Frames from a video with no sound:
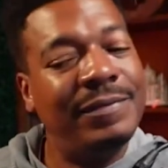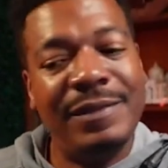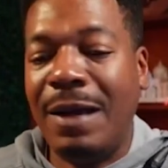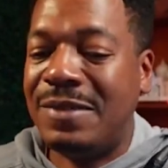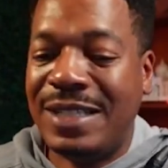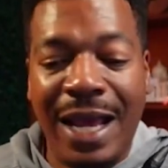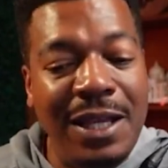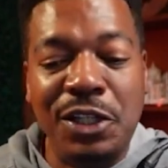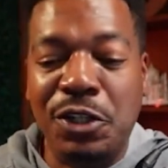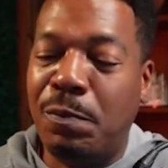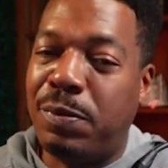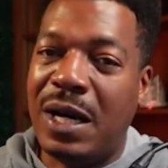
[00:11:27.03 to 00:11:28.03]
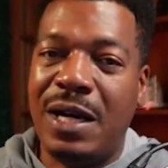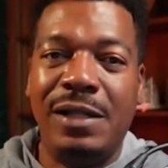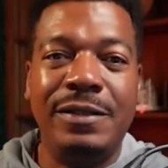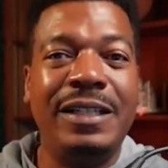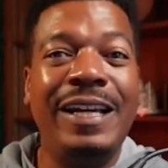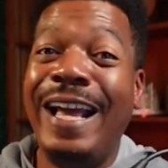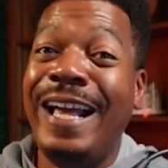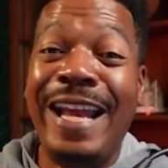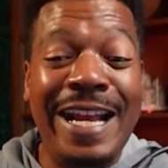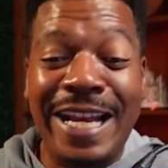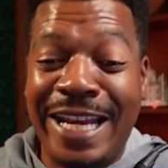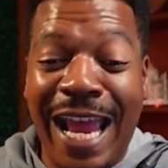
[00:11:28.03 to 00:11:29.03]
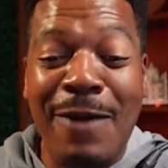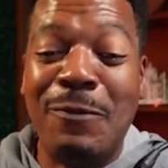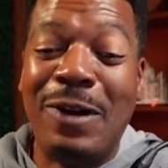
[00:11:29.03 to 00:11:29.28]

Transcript: I'm telling you, bruh, it ain't a game.